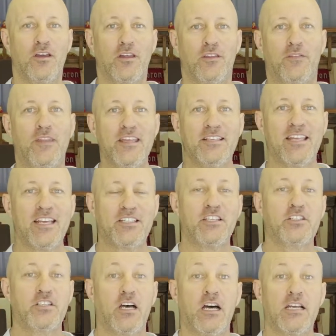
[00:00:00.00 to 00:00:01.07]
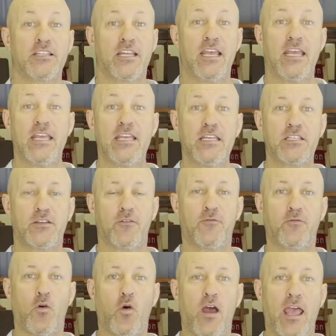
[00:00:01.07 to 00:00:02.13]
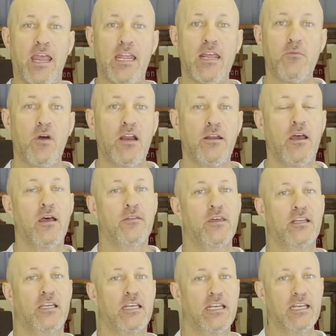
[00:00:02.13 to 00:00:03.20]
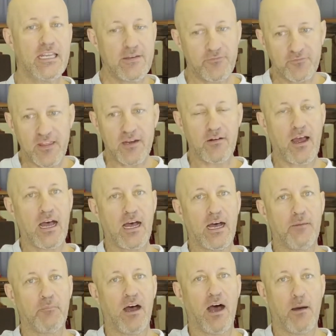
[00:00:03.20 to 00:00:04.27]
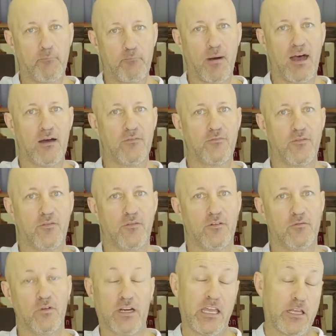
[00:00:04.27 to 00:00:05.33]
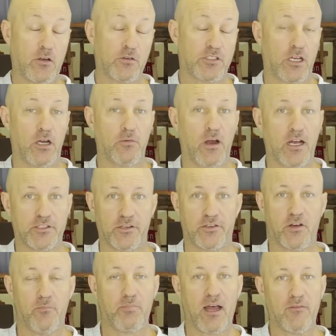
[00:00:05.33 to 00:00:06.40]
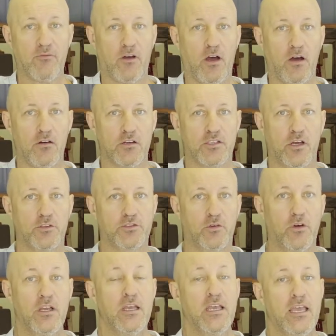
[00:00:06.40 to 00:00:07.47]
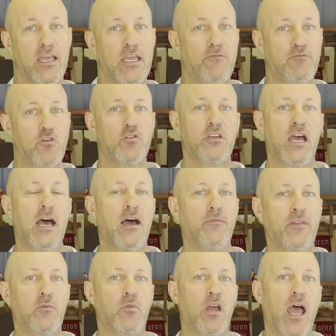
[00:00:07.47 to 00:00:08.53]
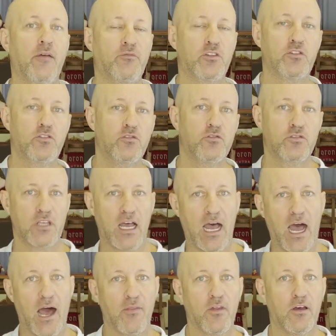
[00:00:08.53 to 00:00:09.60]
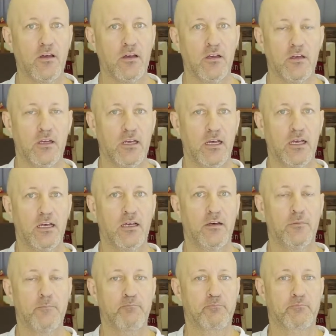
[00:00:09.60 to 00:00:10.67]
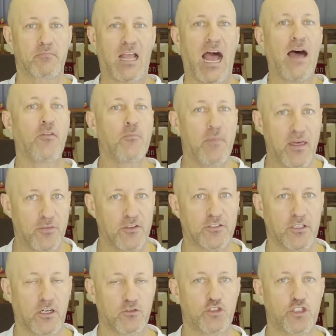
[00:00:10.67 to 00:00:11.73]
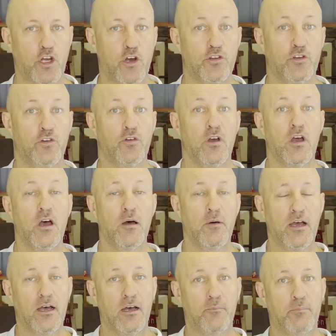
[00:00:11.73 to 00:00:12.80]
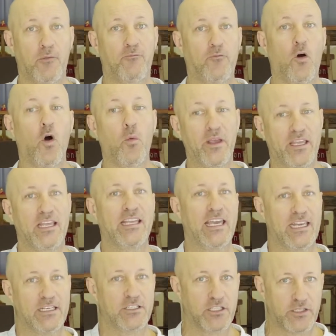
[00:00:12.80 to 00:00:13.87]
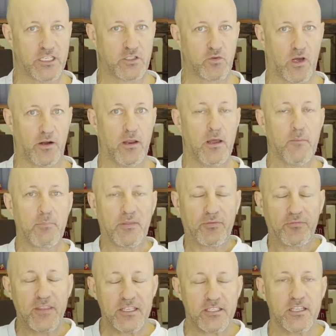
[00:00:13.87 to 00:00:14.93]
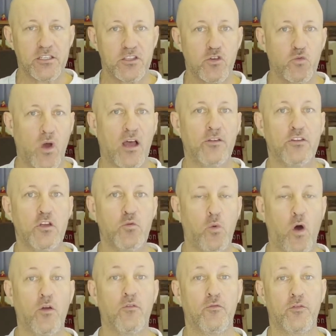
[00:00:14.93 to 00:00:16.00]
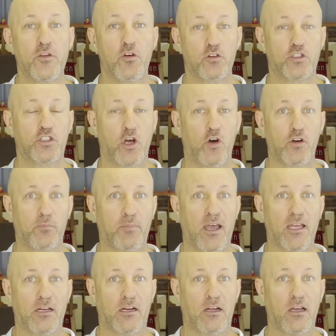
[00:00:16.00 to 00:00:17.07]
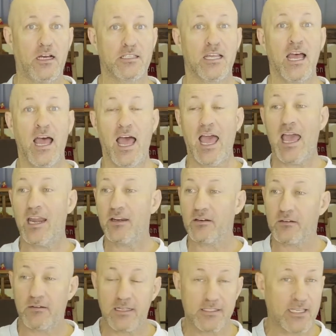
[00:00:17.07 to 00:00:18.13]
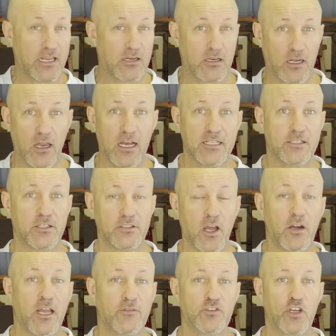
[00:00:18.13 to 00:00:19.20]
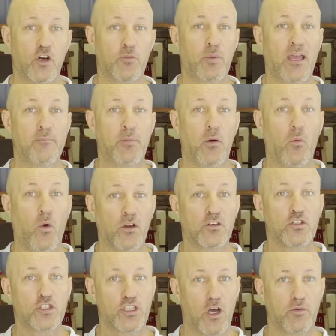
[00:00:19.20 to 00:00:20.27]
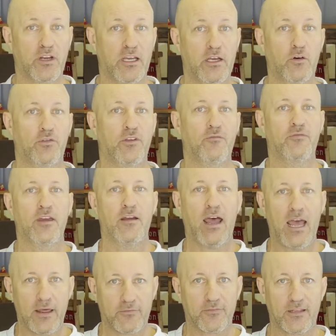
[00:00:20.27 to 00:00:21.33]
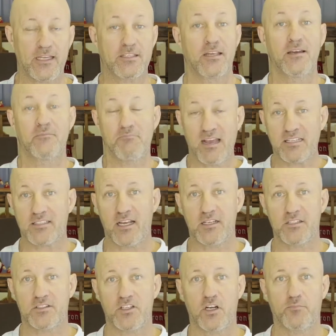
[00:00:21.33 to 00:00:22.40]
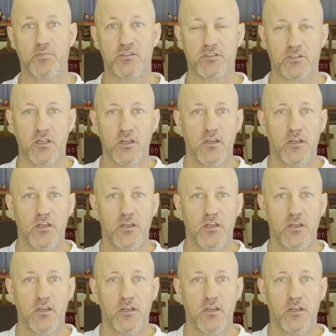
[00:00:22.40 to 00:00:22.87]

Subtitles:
this exercise is for anyone that can lift their arm above what he calls the horizon, so above horizontal. If you can't, then we have to use other methods that I'll show you before we can get into this one. But this is the one you want for your shoulder pain clients, and say clients that don't have shoulder pain but want shoulder health. If they're athletes, massage therapists,